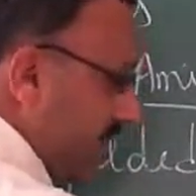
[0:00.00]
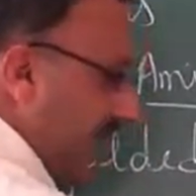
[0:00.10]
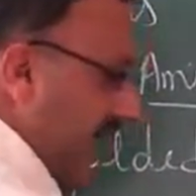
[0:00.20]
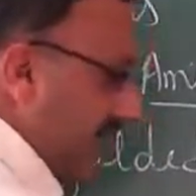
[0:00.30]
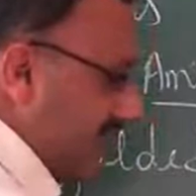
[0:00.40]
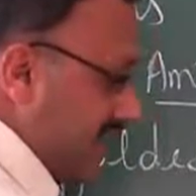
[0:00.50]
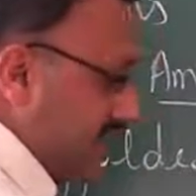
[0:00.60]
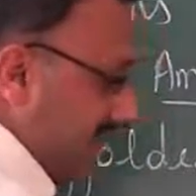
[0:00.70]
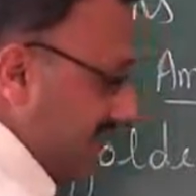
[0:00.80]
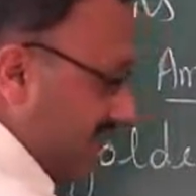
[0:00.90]
As a
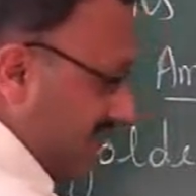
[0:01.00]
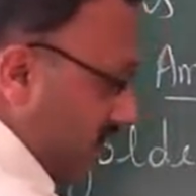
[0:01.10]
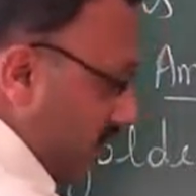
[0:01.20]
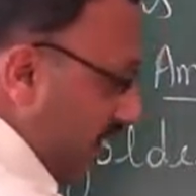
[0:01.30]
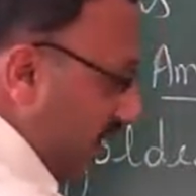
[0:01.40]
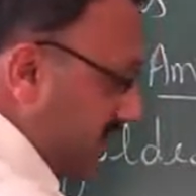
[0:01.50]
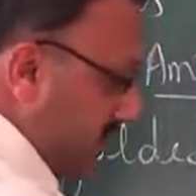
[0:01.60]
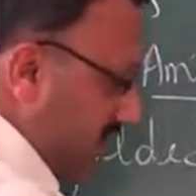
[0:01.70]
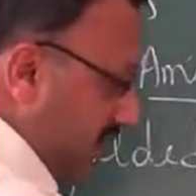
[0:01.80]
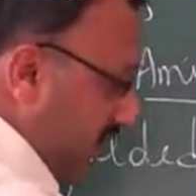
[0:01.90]
result, the two ends
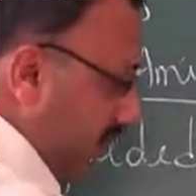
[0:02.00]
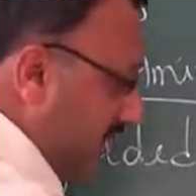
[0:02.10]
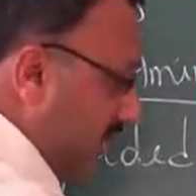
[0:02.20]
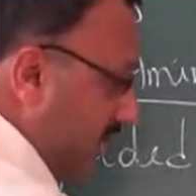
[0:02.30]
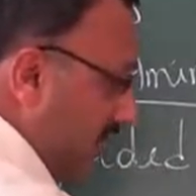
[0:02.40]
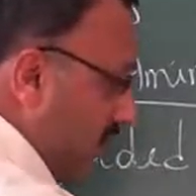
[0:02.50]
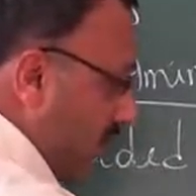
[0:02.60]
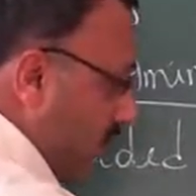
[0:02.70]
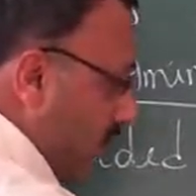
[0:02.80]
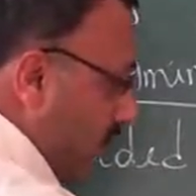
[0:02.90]
are coming
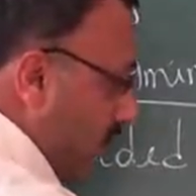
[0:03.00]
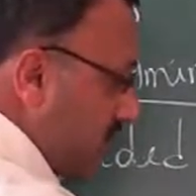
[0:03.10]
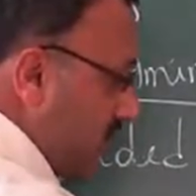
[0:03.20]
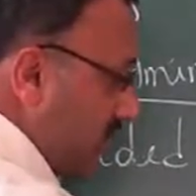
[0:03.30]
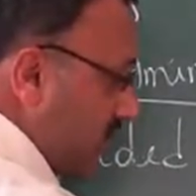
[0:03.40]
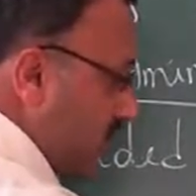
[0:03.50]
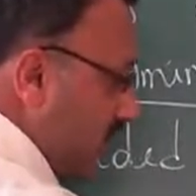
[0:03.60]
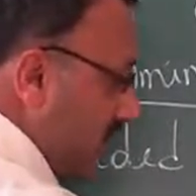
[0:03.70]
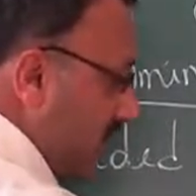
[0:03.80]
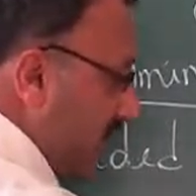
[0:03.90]
closer
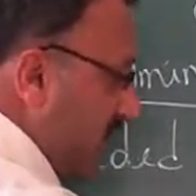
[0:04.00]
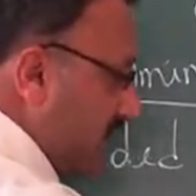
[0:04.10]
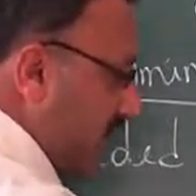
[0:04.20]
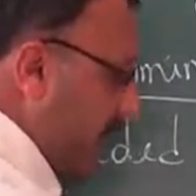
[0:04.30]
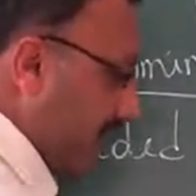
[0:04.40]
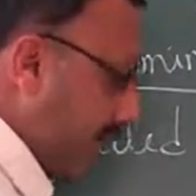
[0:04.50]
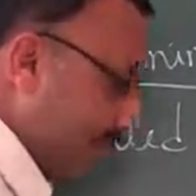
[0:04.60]
to each other.